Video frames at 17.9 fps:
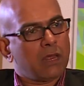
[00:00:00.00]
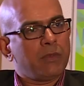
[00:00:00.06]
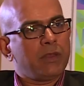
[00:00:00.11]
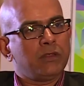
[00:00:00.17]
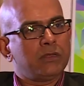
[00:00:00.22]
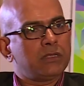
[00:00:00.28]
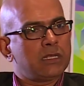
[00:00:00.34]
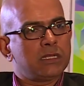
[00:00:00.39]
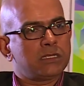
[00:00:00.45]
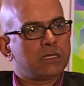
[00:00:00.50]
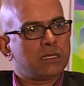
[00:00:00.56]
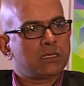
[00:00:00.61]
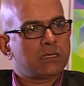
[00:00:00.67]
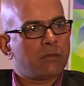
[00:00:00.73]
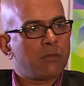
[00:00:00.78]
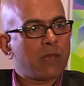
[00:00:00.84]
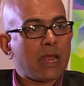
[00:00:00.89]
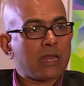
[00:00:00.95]
I mean,
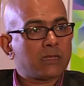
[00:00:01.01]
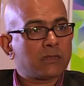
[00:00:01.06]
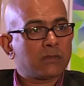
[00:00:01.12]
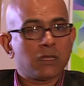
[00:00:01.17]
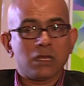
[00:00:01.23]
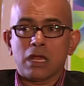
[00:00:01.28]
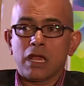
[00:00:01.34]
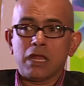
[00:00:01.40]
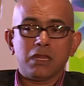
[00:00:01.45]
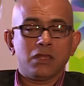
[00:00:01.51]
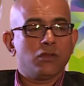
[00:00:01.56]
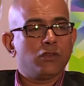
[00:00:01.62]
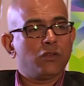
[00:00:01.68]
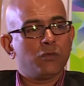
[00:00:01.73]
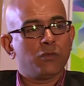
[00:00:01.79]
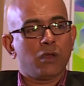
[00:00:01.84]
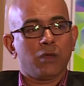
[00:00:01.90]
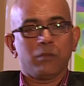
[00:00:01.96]
it's a man, a
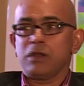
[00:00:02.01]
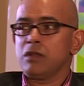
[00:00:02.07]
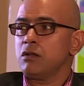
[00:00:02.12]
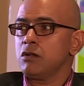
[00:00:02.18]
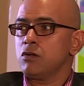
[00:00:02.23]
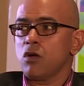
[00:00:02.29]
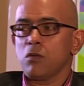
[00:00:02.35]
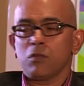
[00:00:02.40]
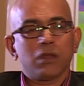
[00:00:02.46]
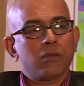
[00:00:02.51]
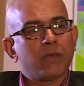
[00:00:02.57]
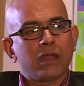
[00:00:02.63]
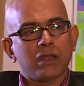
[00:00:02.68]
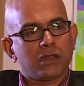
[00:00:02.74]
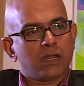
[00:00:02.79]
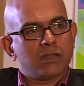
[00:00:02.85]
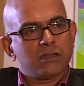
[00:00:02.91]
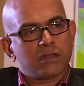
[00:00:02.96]
normal
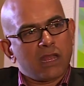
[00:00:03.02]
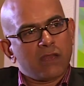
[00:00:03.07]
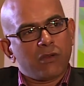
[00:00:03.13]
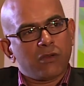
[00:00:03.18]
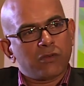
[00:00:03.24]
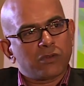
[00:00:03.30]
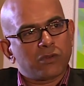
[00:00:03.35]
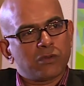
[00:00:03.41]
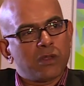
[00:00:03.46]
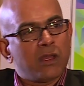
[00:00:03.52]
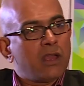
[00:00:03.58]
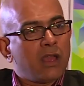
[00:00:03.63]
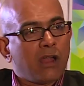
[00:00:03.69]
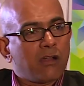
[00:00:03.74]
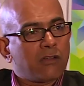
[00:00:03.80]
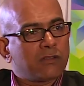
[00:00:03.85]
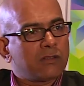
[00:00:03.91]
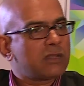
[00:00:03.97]
man can drive
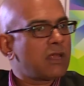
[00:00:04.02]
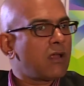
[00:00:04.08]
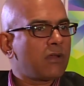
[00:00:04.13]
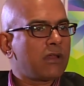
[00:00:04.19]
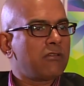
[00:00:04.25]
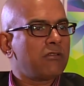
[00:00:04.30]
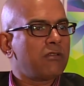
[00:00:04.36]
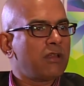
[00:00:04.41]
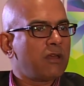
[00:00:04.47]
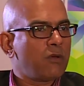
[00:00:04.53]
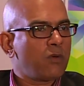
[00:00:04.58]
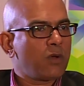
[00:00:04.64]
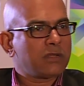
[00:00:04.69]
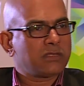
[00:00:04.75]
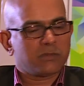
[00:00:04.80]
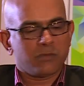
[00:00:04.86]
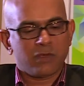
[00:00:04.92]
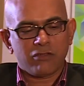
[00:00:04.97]
out of the town and
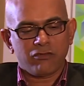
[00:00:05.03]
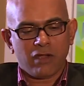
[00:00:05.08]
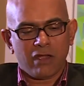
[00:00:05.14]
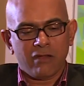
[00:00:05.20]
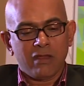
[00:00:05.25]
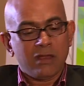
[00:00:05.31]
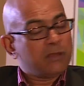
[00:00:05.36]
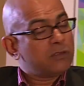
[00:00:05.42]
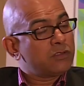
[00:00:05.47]
watch Big Five.